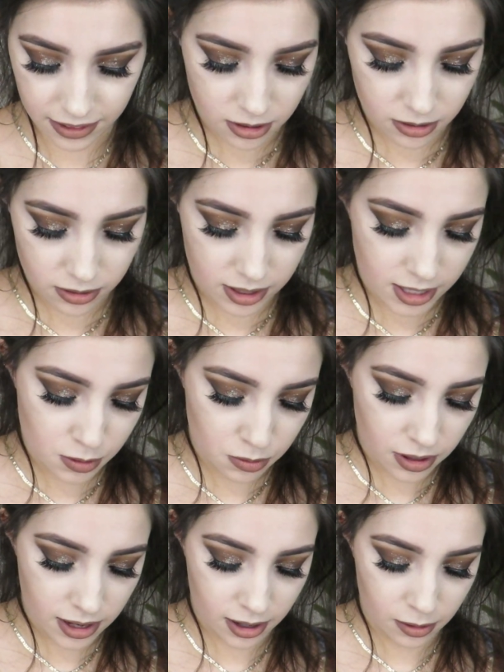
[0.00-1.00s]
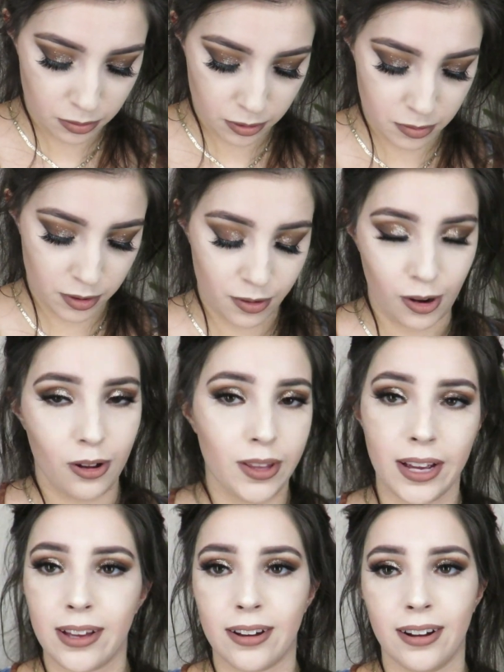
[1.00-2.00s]
So this will help remove all
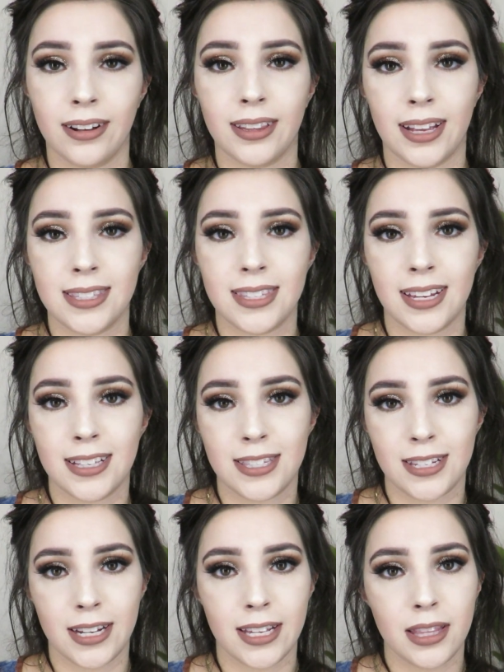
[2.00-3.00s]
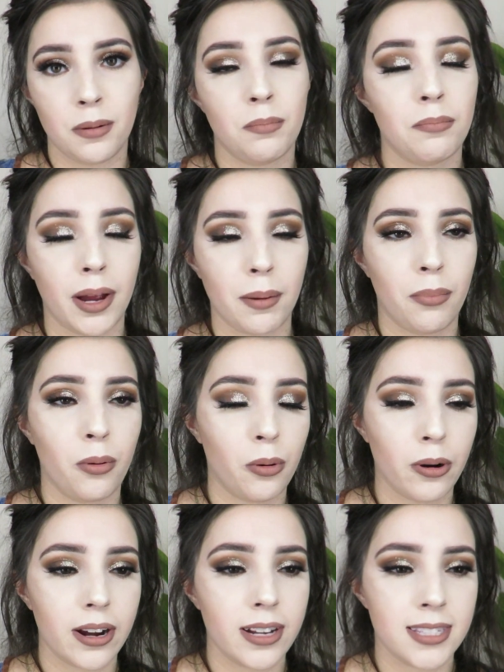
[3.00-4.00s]
that gunk that's like stuck in my
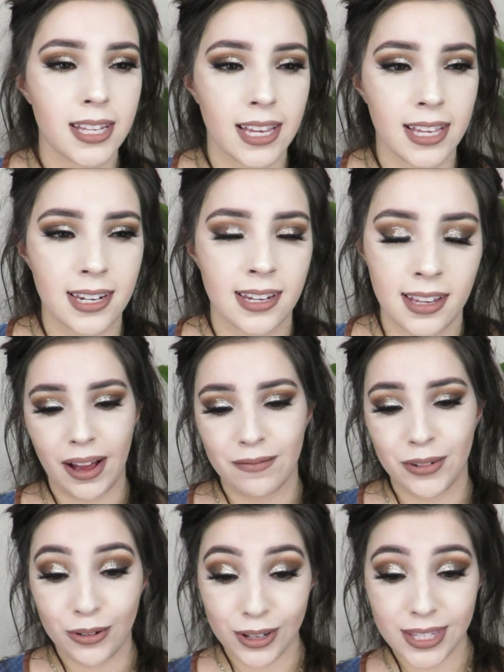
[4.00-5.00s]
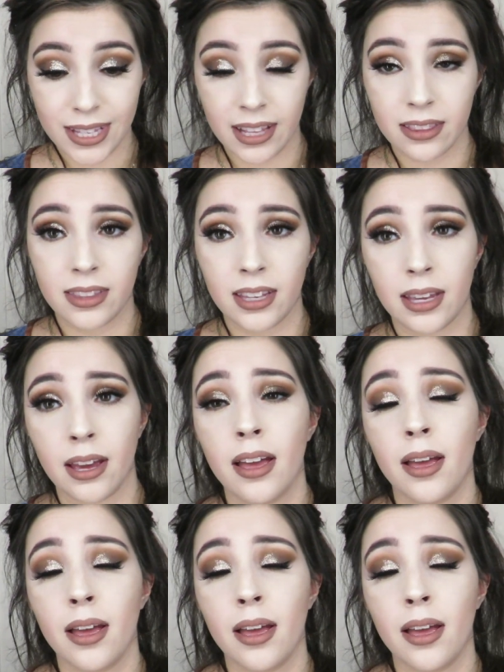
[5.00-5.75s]
pores, and I've noticed that the